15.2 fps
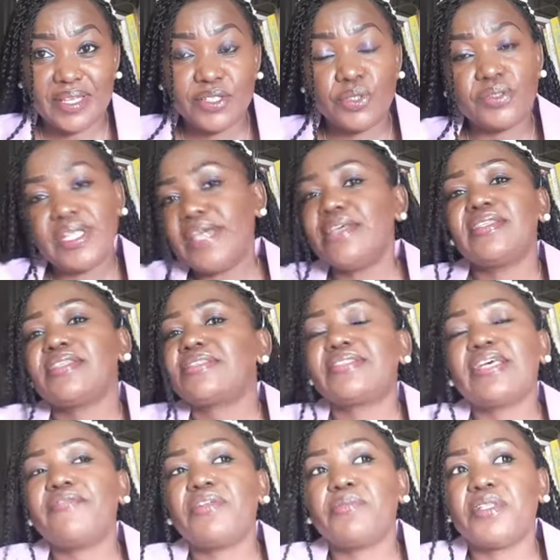Today in the
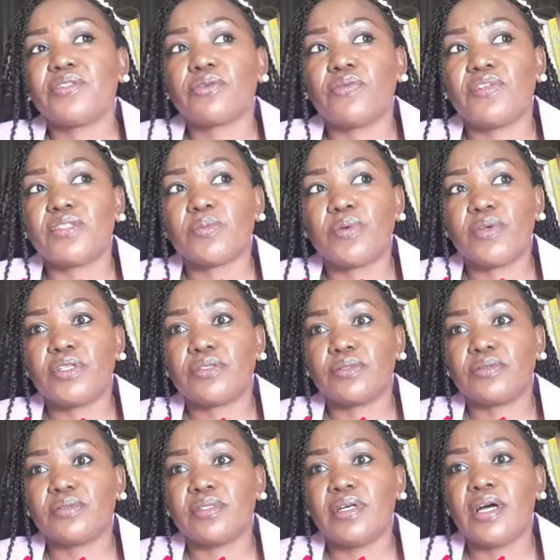7 minutes of
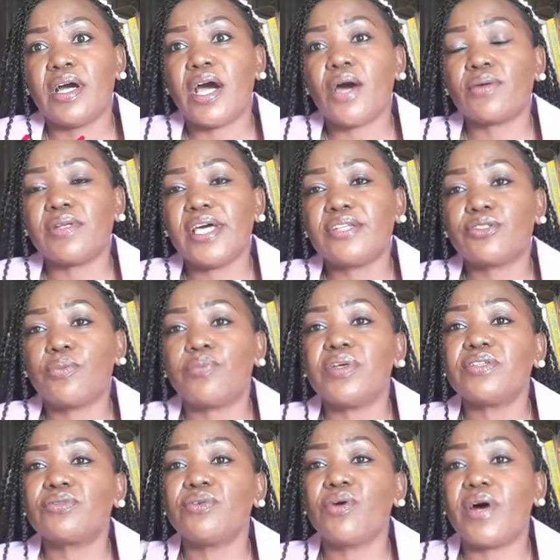inspiration, I would like to
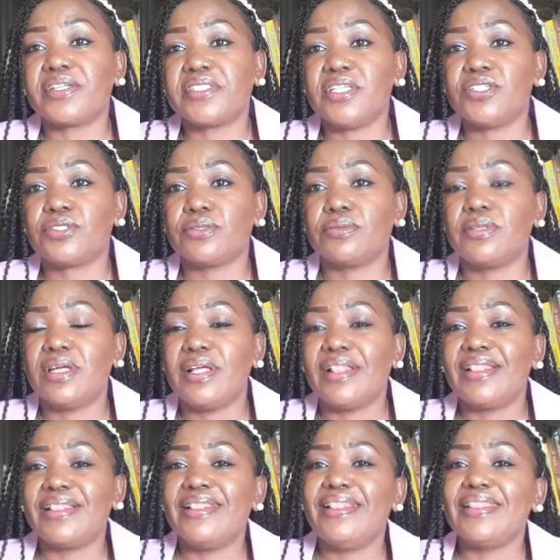bring to your attention
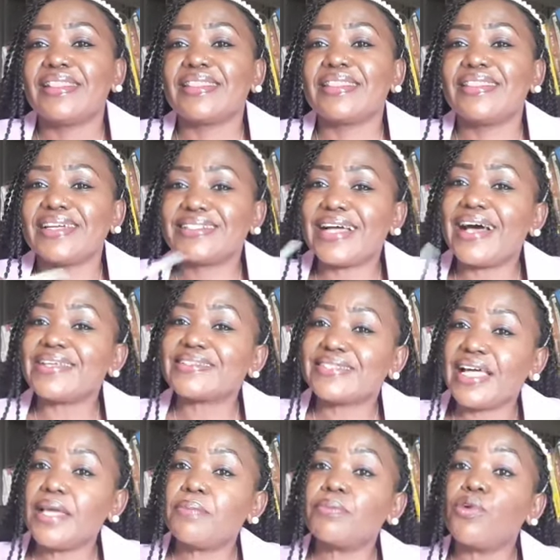that as
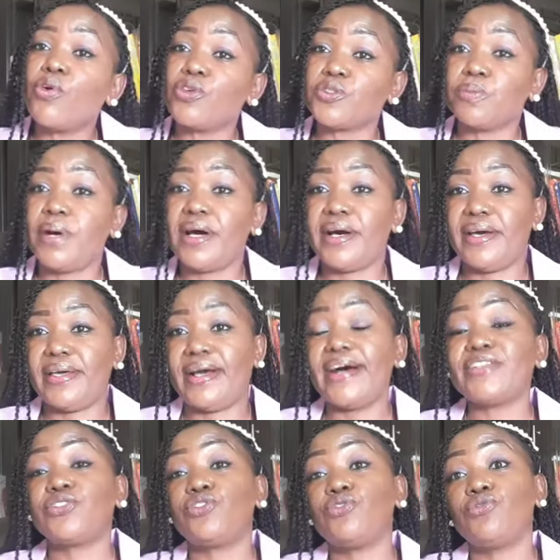time goes by,
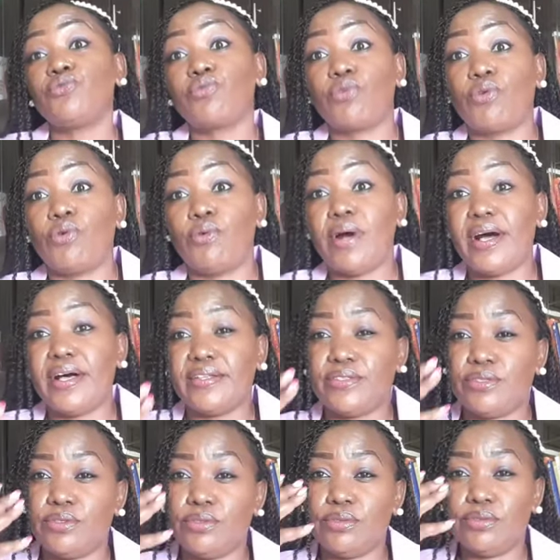as you grow, as
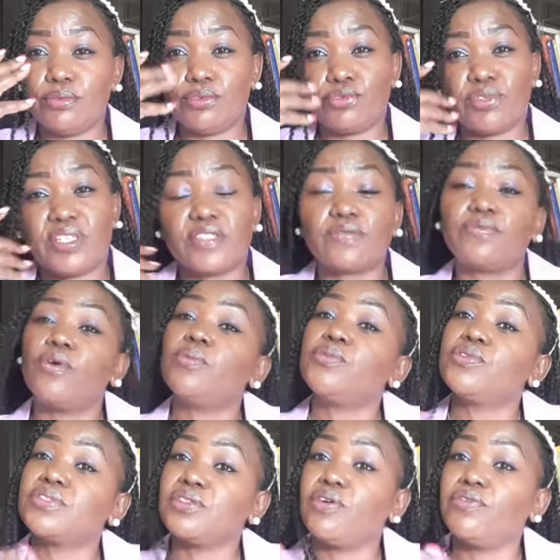you transform
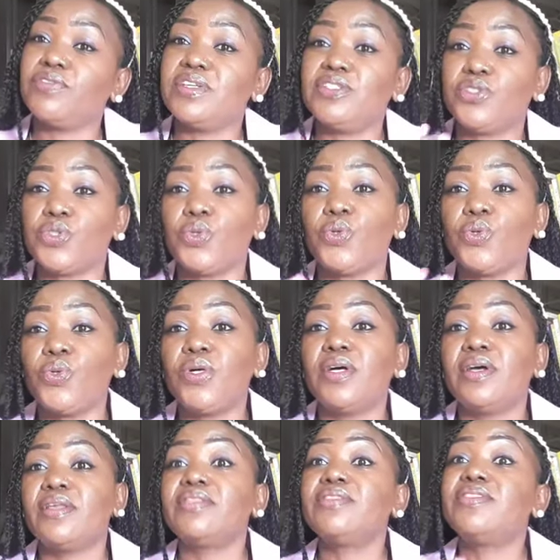yourself into
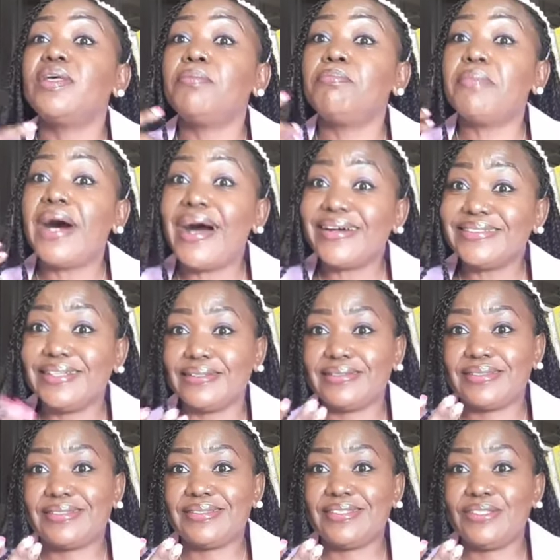the
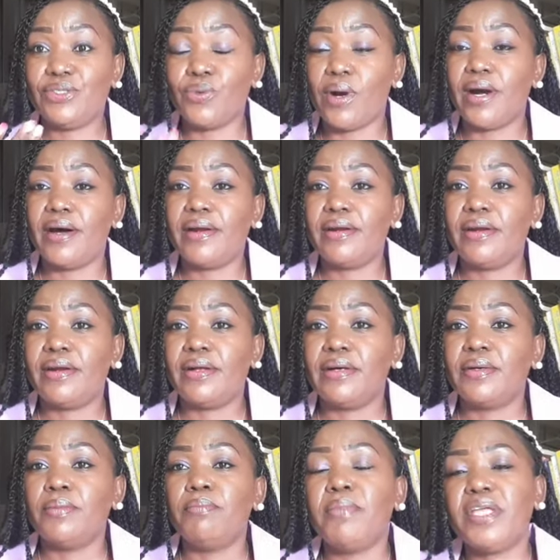adult you are,
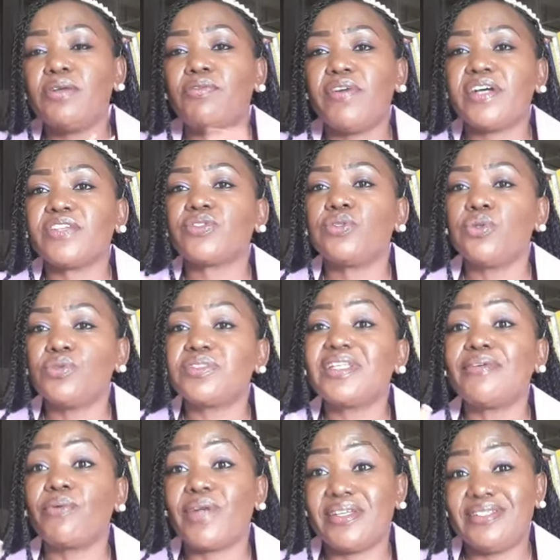many of us lose
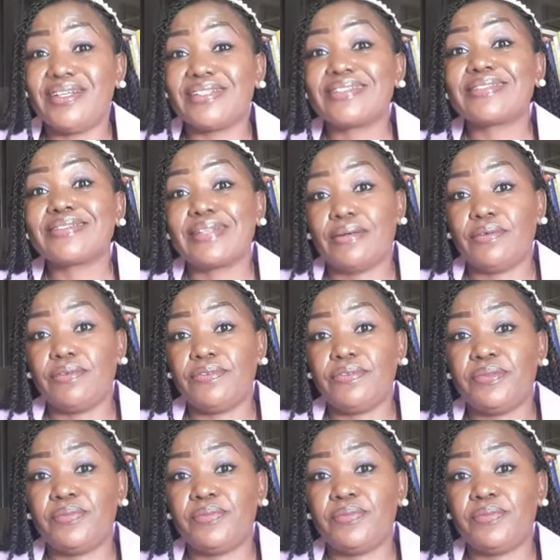the radiant self.